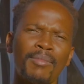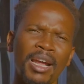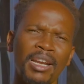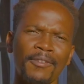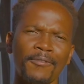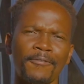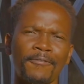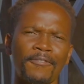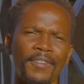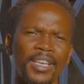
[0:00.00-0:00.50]

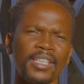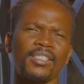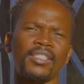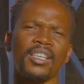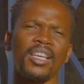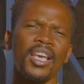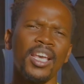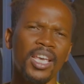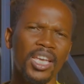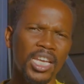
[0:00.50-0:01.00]
manifest
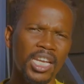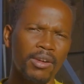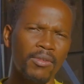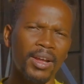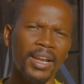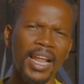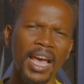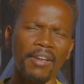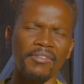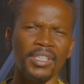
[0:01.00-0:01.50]
in
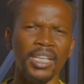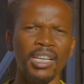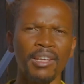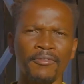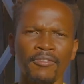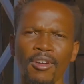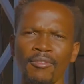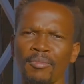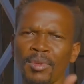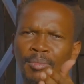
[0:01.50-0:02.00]
our lives. And
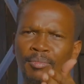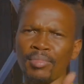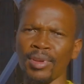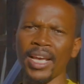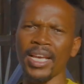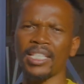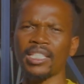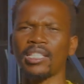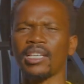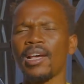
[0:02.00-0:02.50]
if you have been
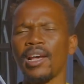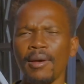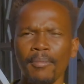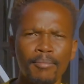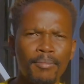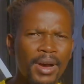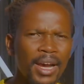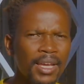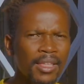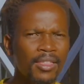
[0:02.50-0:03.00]
blessed
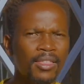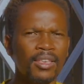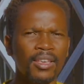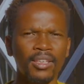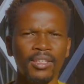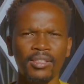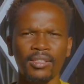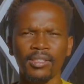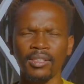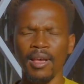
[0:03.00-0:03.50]
by
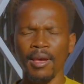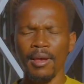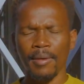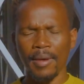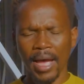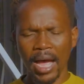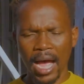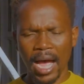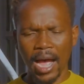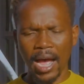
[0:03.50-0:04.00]
this
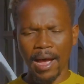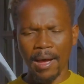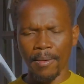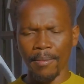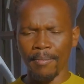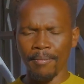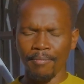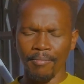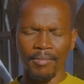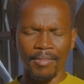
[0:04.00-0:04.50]

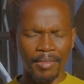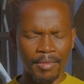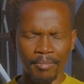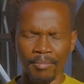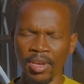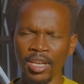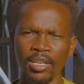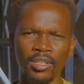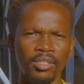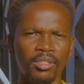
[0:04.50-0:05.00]

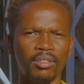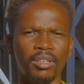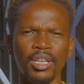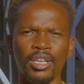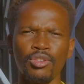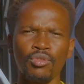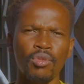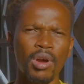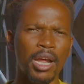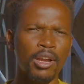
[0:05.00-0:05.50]
ministry,
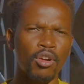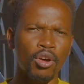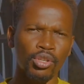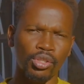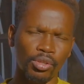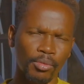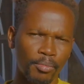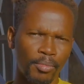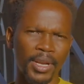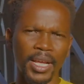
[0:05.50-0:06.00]
you can
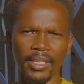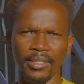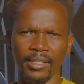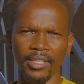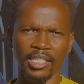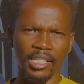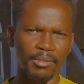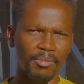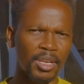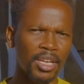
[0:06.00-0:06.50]
also bless
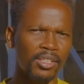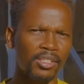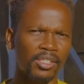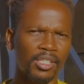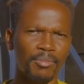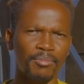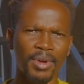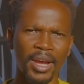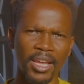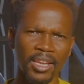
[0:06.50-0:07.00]
this
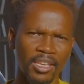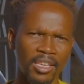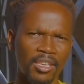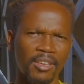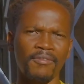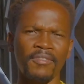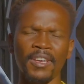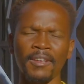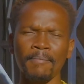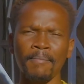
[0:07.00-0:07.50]
ministry by
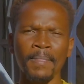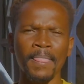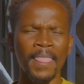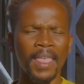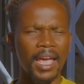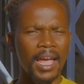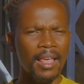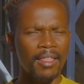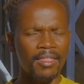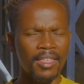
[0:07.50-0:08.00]
giving,
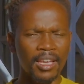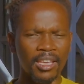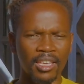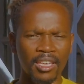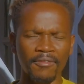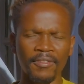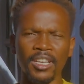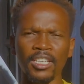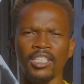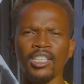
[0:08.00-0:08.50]
and the
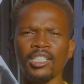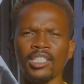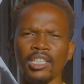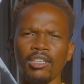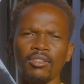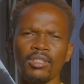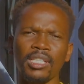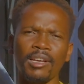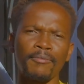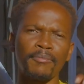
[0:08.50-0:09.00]
giving
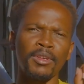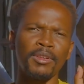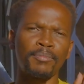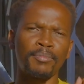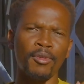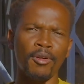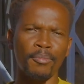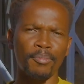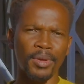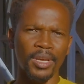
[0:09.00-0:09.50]
details have been
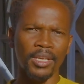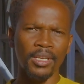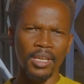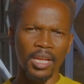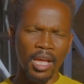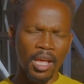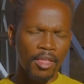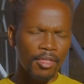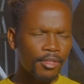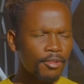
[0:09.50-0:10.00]
popping
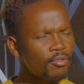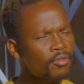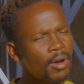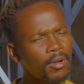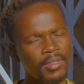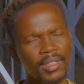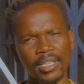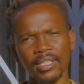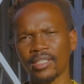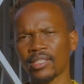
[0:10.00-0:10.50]

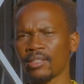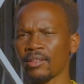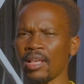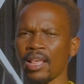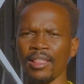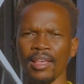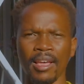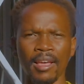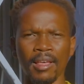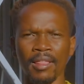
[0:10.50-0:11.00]
throughout
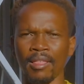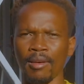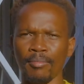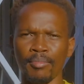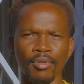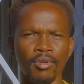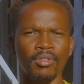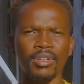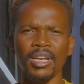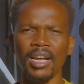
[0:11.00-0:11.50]
the
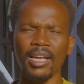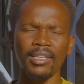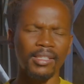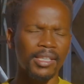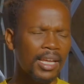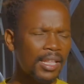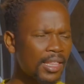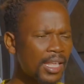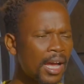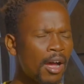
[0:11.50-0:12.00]
broadcast,
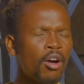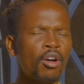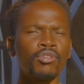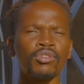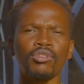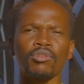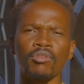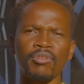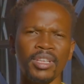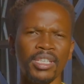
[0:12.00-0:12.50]
and they are
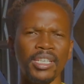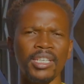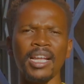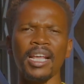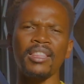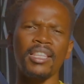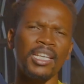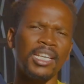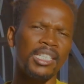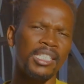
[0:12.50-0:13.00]
also written
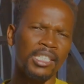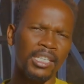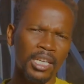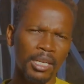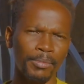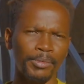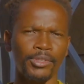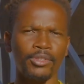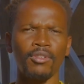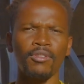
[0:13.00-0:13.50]
at the
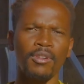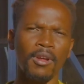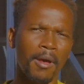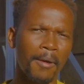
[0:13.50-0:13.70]
description